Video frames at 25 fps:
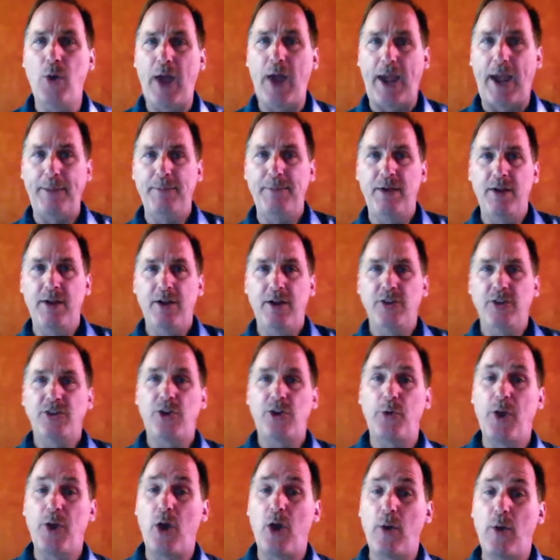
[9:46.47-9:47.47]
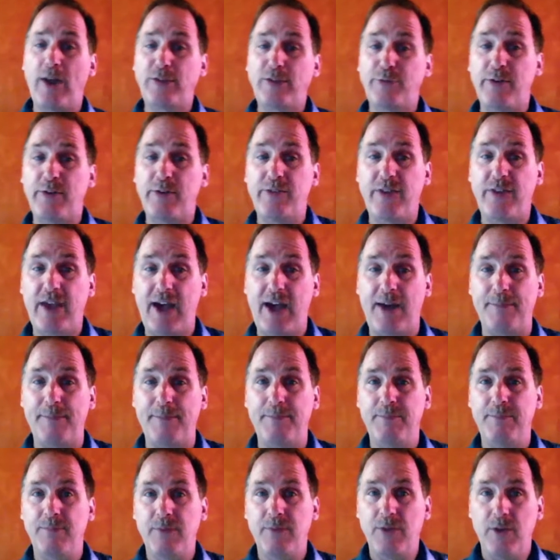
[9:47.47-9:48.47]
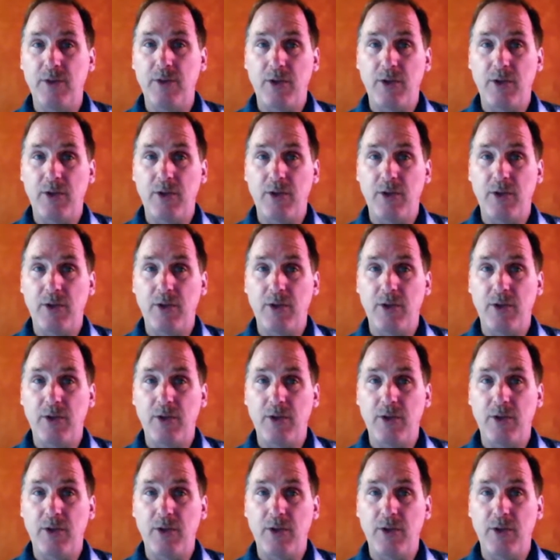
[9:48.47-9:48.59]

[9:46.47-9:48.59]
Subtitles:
Okay, so in OSVVM,